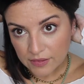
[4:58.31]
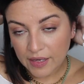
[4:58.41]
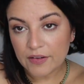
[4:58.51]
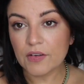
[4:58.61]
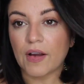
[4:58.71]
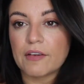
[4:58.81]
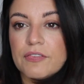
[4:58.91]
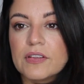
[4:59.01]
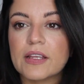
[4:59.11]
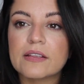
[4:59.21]
I don't know, I
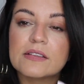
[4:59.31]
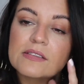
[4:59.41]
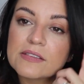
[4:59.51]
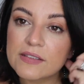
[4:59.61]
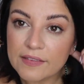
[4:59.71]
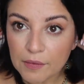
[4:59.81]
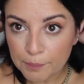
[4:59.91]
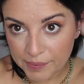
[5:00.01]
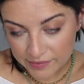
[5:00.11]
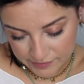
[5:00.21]
feel like this is like the
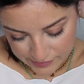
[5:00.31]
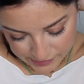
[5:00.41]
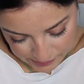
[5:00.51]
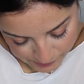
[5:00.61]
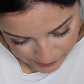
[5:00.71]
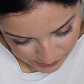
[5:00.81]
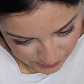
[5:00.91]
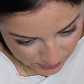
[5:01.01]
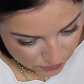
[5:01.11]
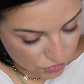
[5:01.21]
best clip
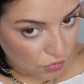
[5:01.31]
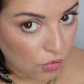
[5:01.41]
to